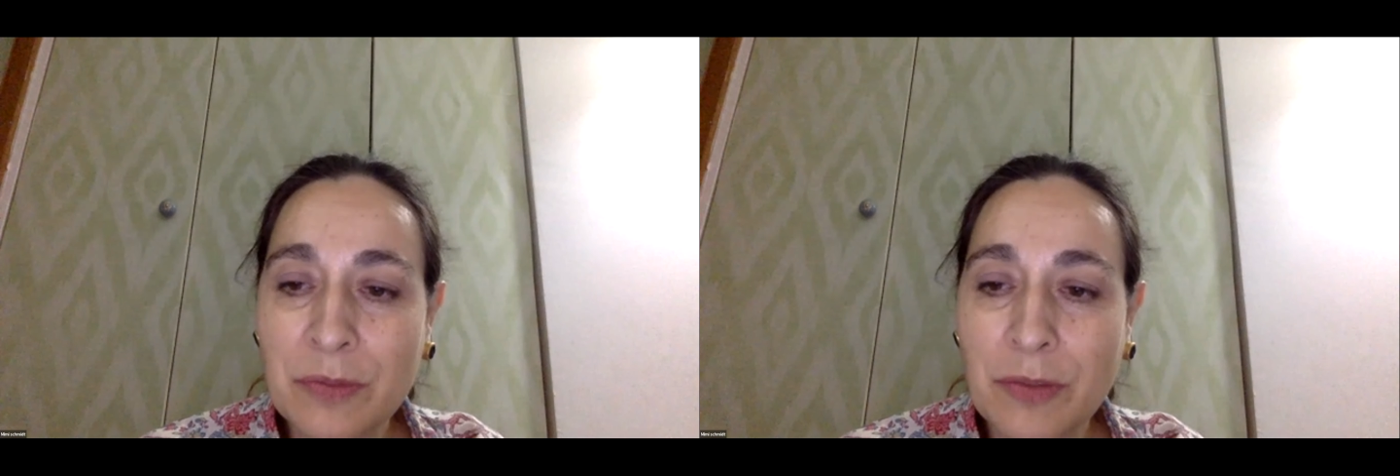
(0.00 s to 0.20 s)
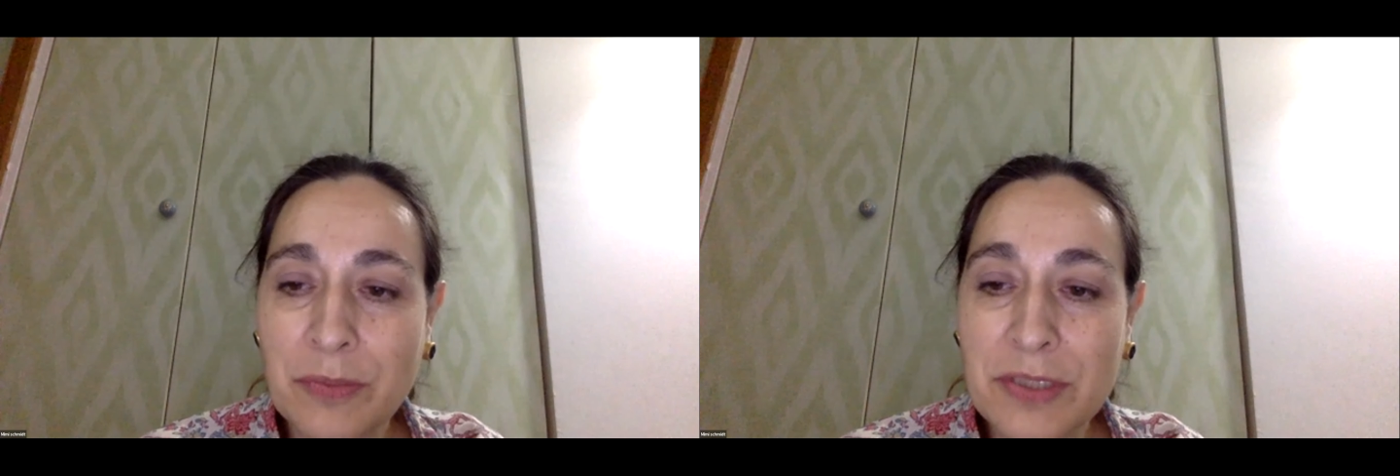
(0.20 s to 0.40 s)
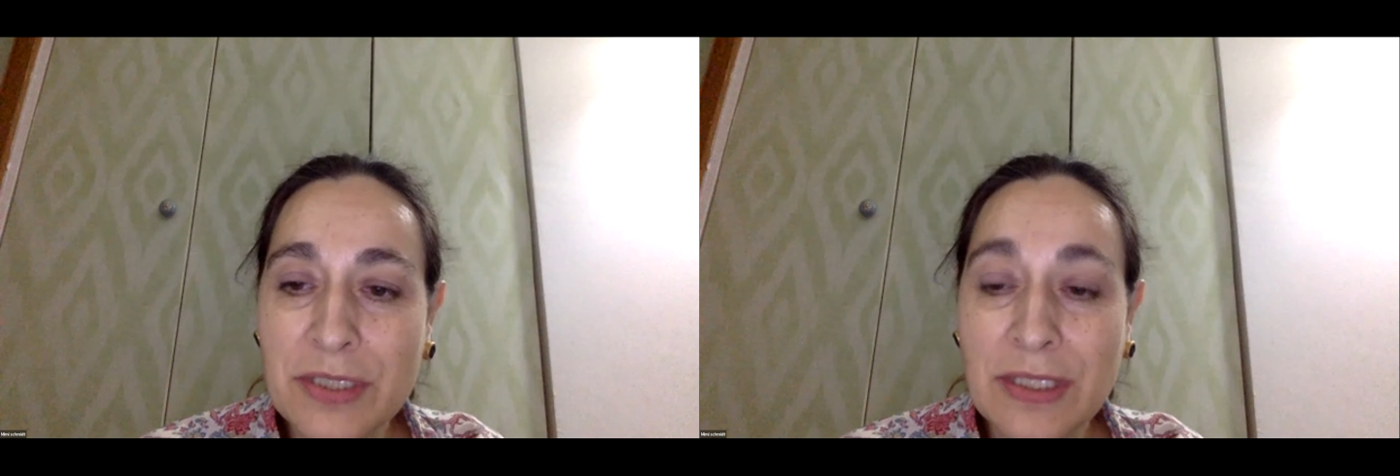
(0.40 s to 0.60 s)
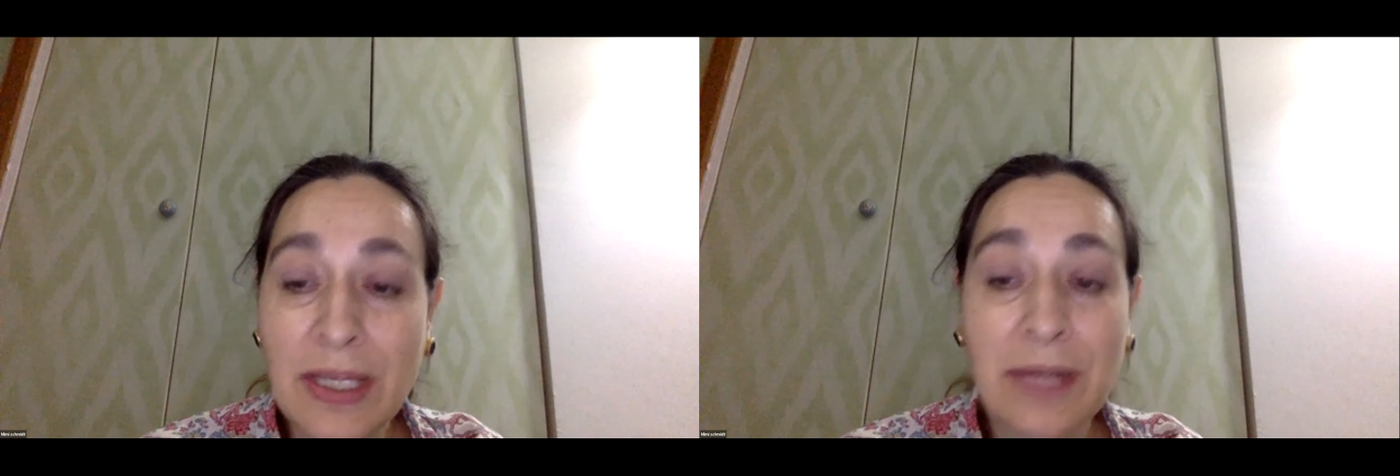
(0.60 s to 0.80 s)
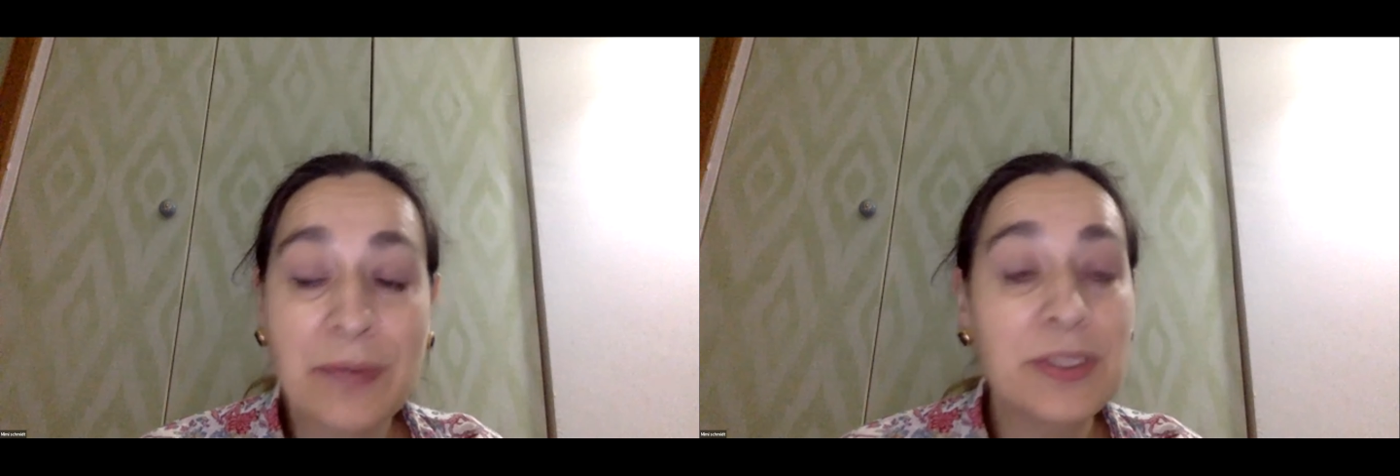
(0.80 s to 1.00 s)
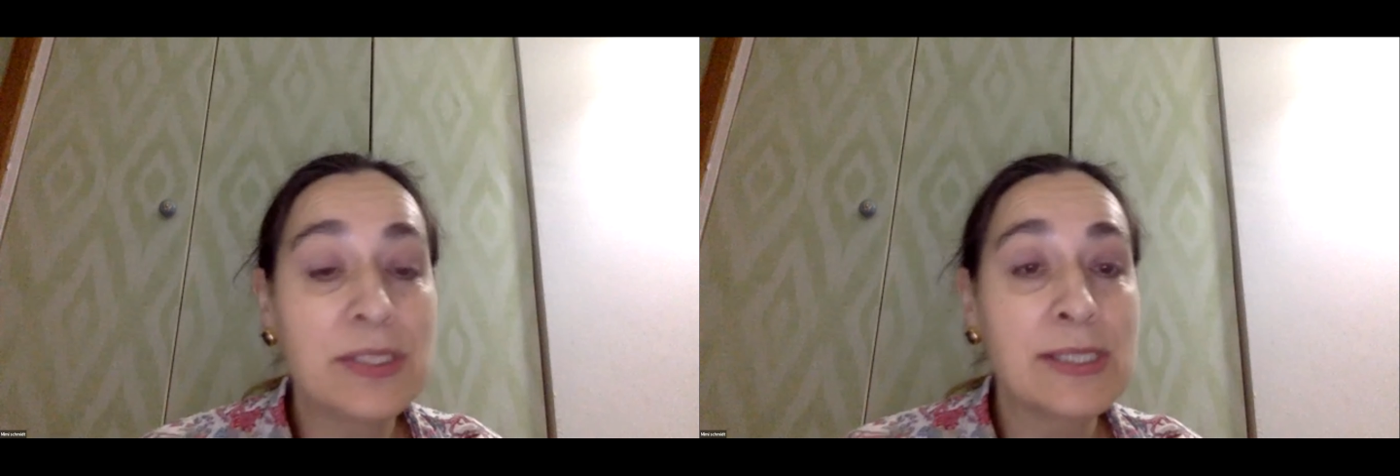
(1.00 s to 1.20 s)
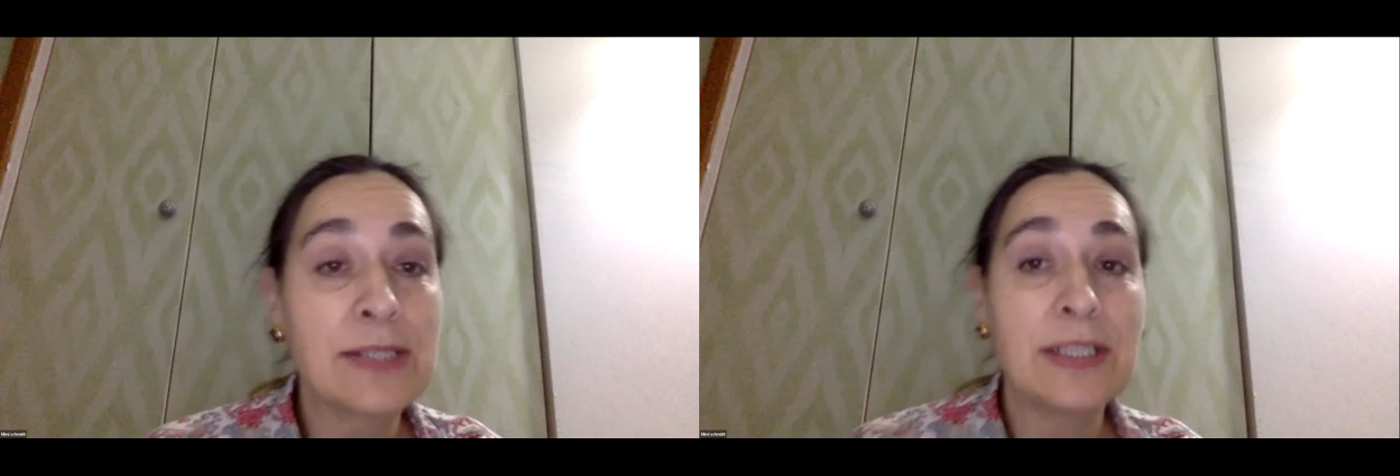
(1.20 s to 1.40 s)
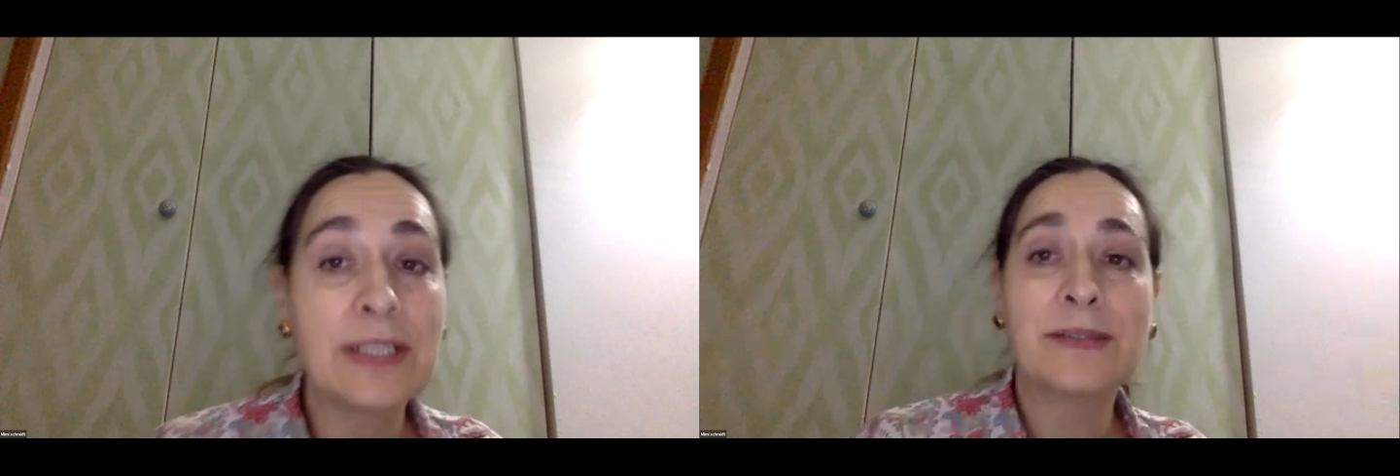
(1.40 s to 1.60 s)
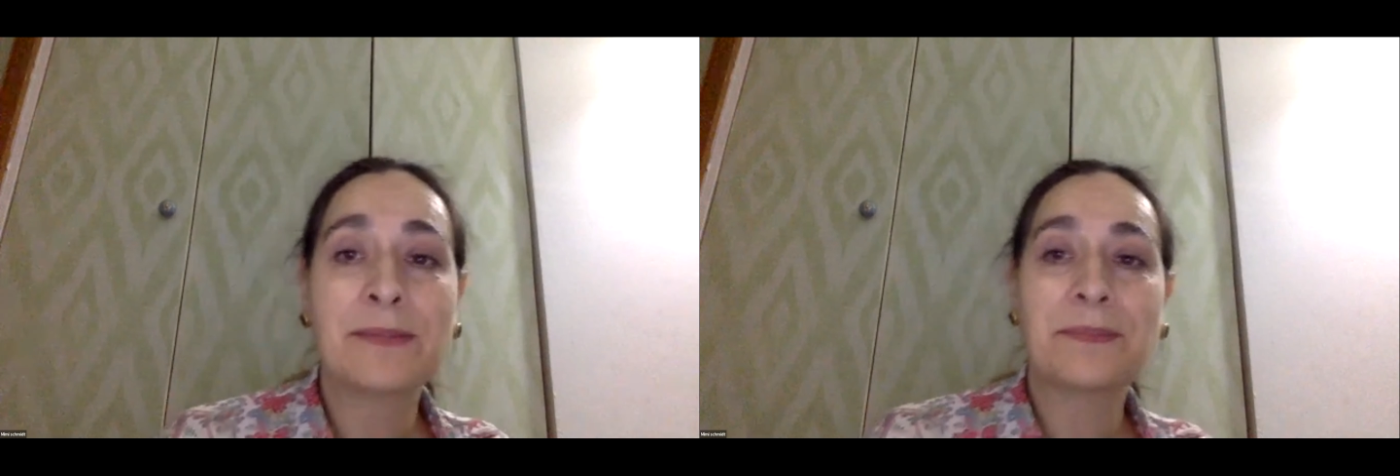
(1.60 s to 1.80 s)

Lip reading: property heritage site?